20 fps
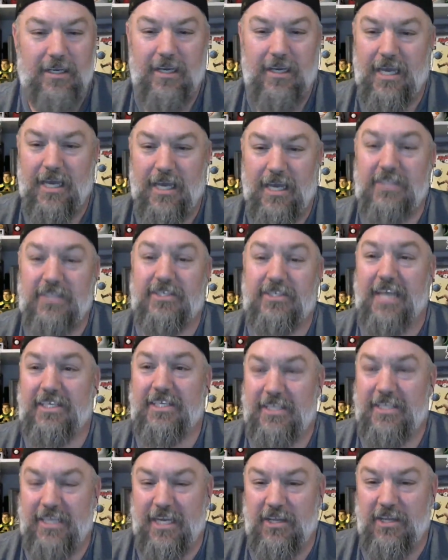And it's nice to
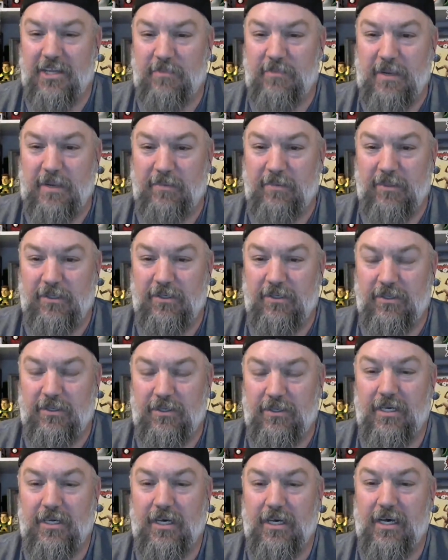see other
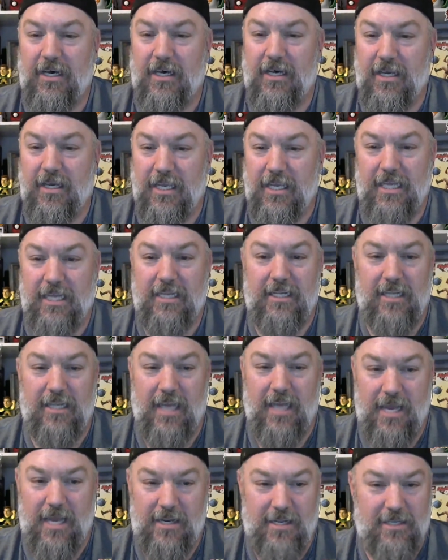people getting
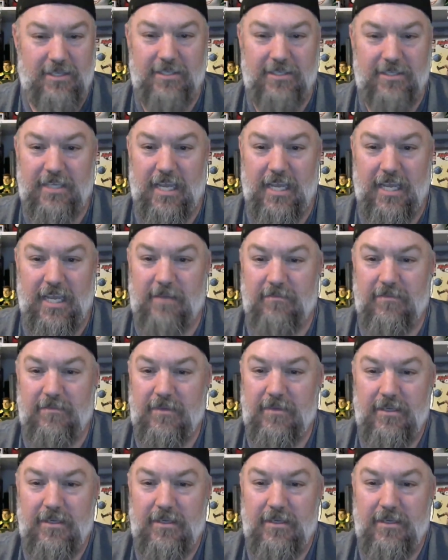that same